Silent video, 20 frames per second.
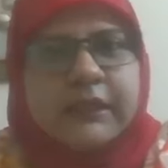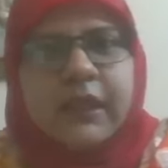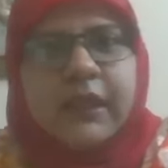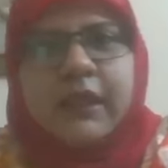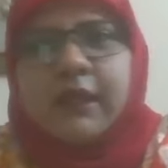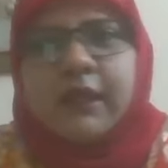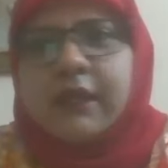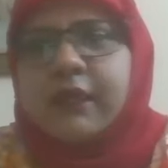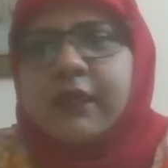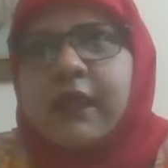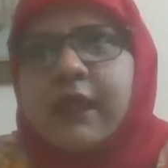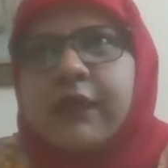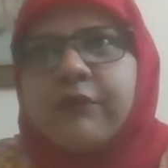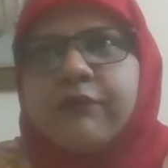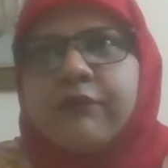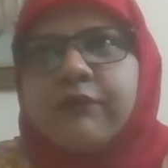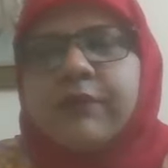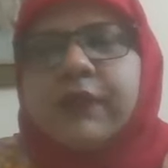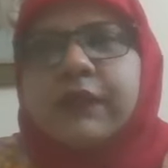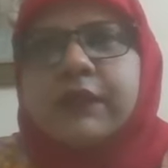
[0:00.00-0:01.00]
and
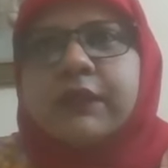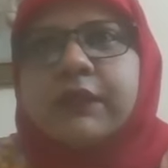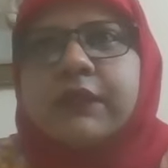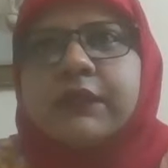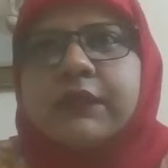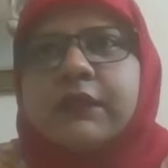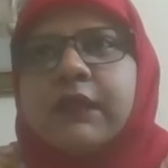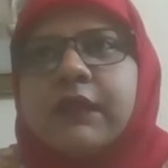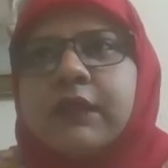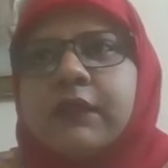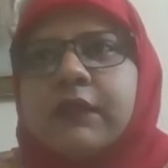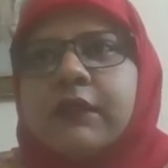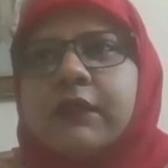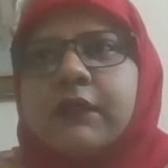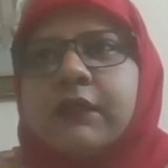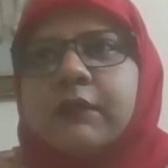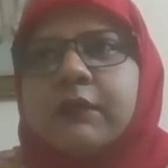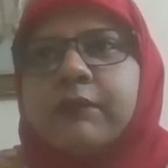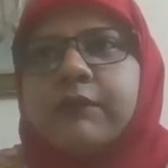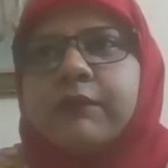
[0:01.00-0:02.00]
I've been teaching
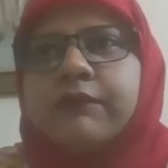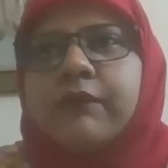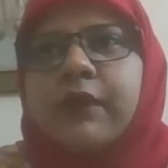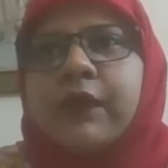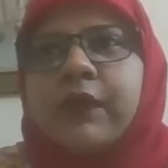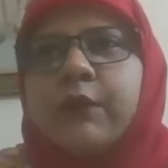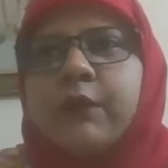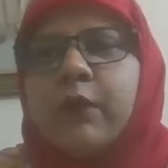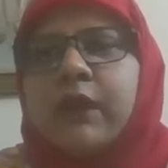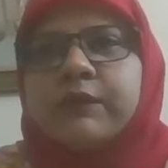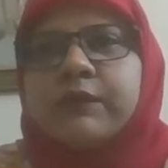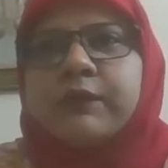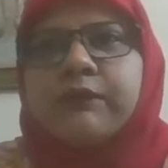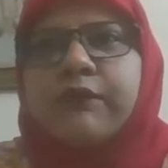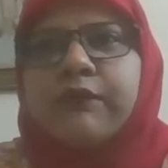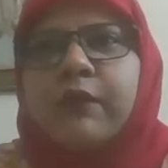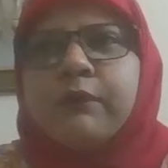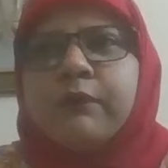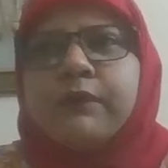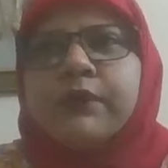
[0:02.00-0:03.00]
advanced
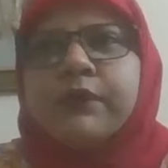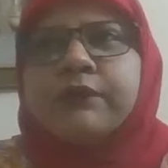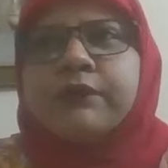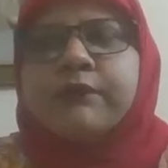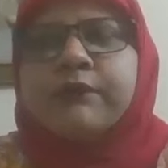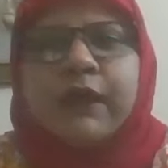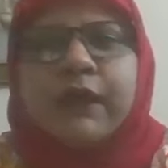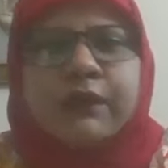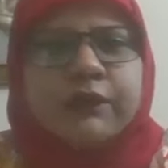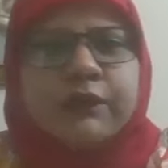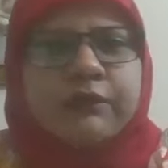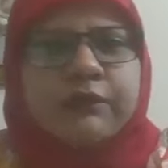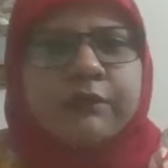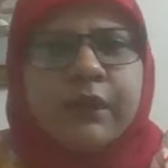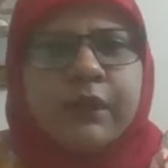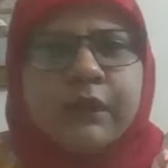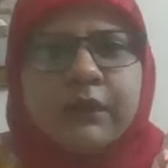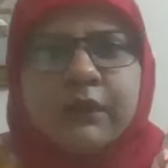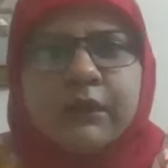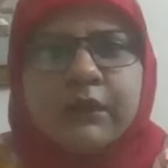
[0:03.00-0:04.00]
performance
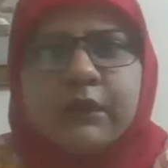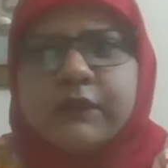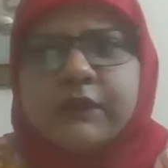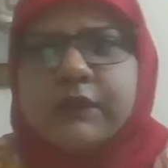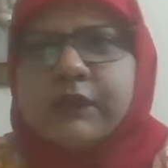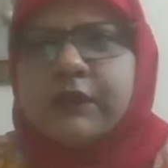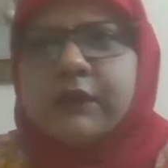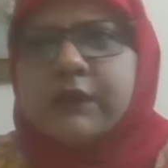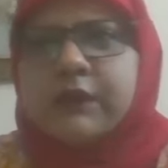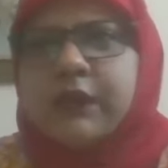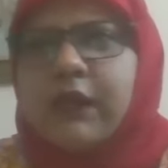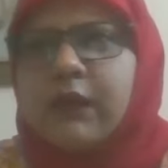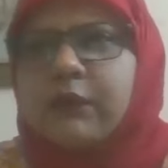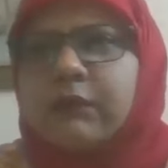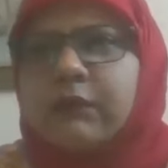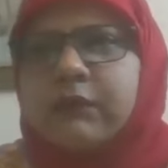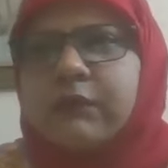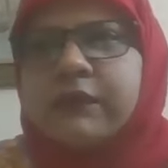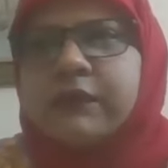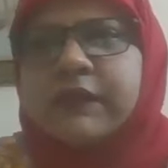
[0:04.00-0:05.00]
management since
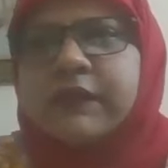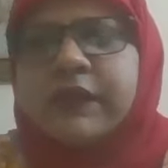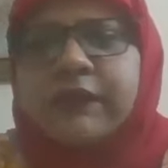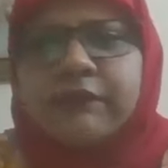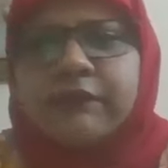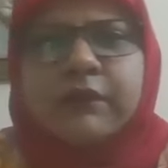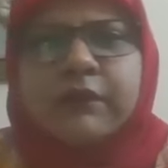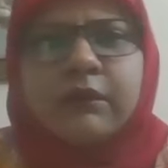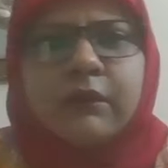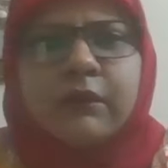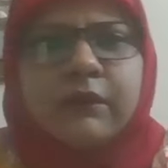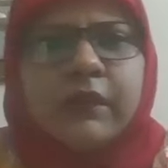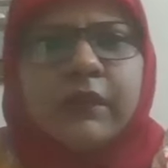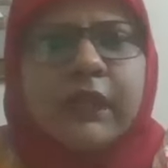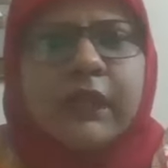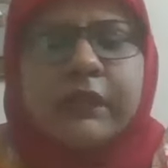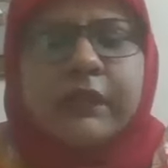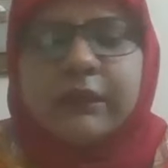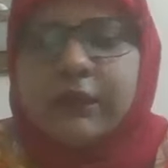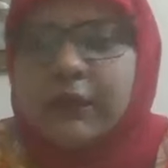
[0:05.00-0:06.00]
around 7 or
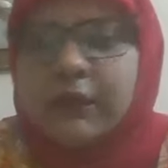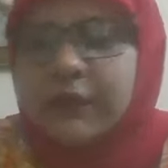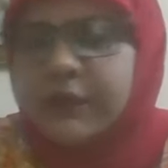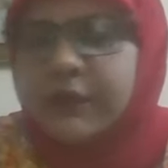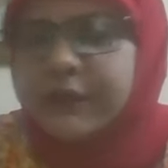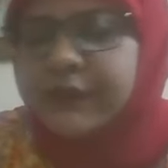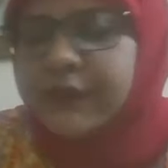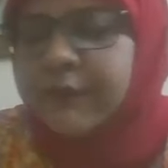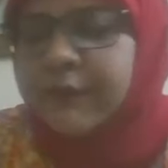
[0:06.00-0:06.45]
8 years.